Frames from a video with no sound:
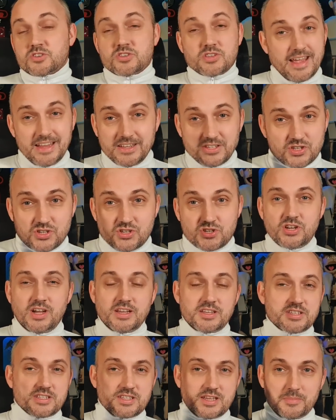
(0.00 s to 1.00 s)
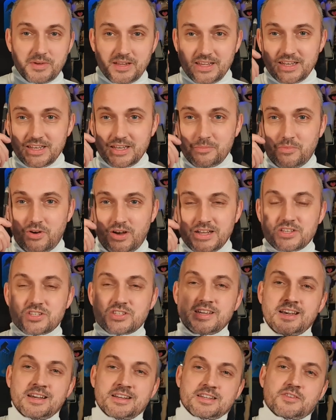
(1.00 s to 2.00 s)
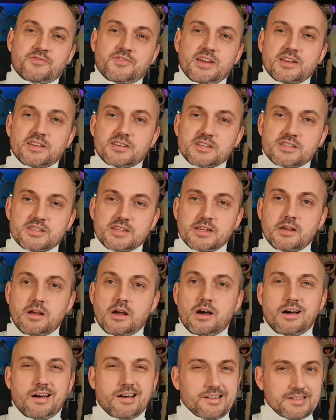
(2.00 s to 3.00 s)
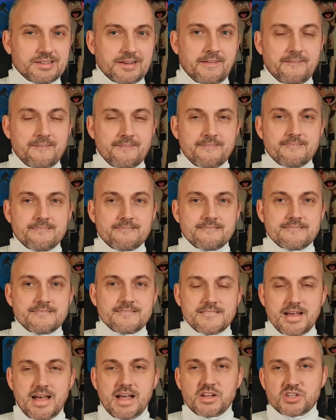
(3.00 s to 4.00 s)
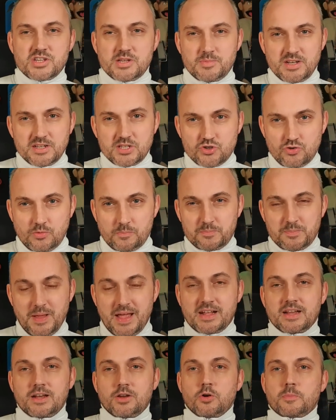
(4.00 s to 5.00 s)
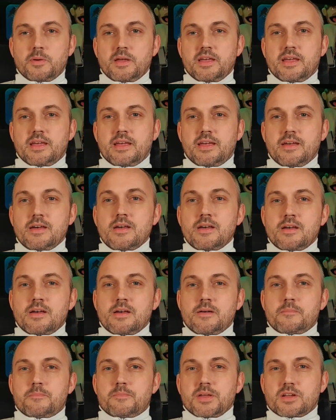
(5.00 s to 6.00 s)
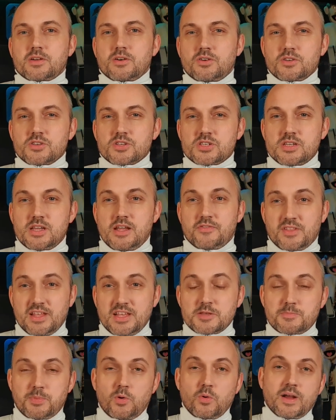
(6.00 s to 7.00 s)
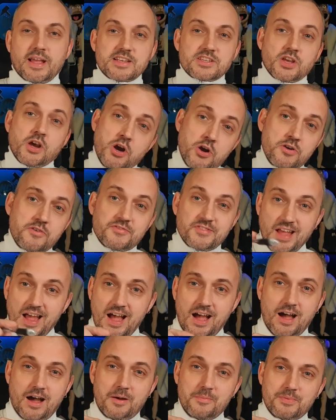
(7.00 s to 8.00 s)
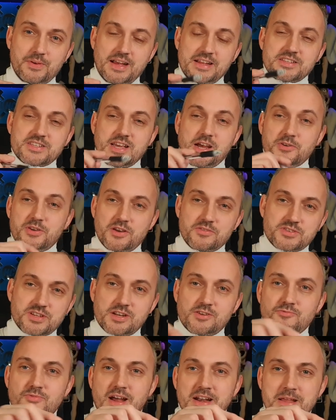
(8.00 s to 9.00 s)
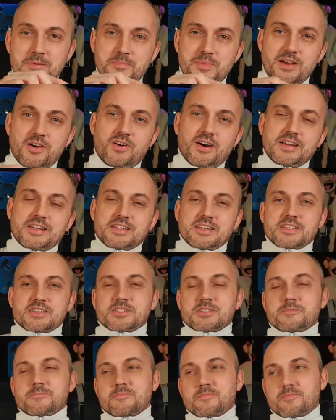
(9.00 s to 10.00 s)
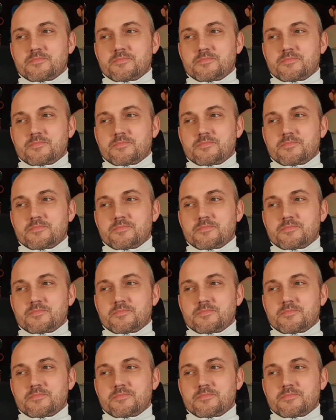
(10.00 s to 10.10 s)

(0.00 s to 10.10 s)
It's just something in the mindset of the defenders saying, ah, actually, we need to drop back a little bit here because if this ball gets hoofed up, Antonio's going to run in behind us.